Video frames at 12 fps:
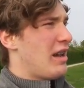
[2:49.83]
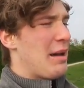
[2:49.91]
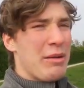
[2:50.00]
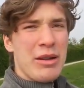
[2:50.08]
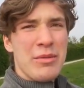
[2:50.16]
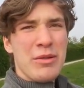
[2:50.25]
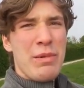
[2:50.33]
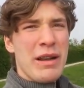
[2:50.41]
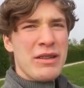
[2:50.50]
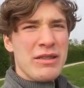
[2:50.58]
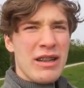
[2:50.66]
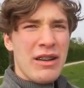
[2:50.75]
I'm gonna do
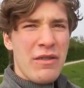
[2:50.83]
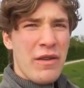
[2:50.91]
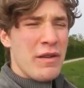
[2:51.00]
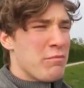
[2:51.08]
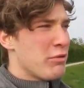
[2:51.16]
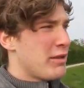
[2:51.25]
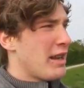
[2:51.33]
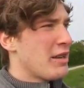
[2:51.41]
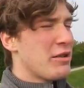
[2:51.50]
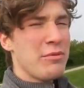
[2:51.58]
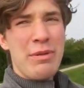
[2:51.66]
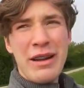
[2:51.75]
pictures of him
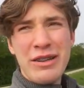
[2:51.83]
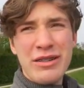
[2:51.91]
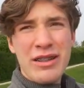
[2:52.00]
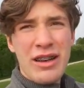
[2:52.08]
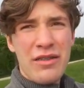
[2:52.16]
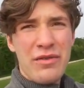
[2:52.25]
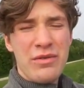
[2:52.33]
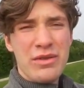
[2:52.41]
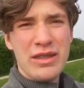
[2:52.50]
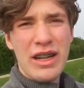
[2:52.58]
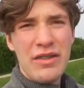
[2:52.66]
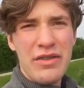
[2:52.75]
pretending to do pictures of
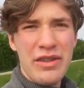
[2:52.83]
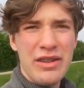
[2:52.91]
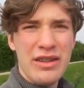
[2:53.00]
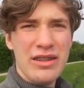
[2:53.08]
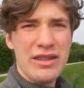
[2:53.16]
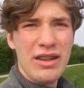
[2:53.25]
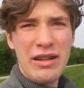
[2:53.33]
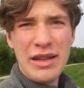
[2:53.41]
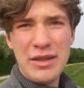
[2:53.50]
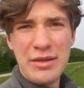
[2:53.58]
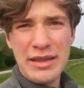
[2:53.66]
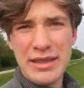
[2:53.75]
stuff. So let's do